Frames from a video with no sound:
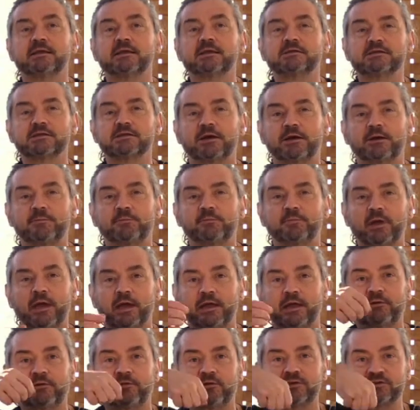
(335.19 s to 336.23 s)
and it's um,
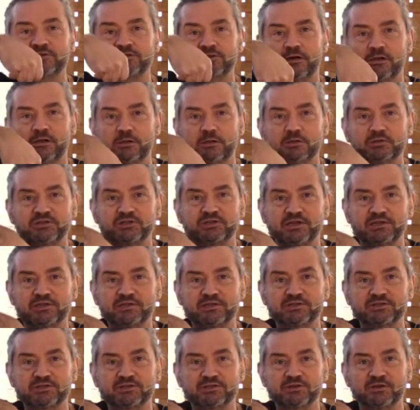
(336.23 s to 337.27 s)
and the skull
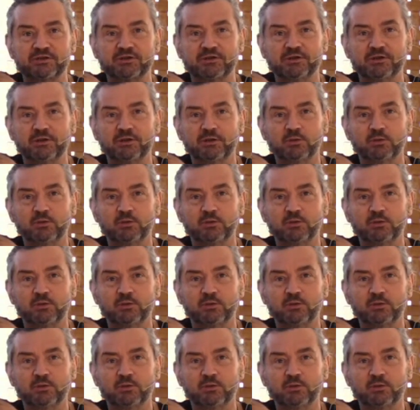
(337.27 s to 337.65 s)
sits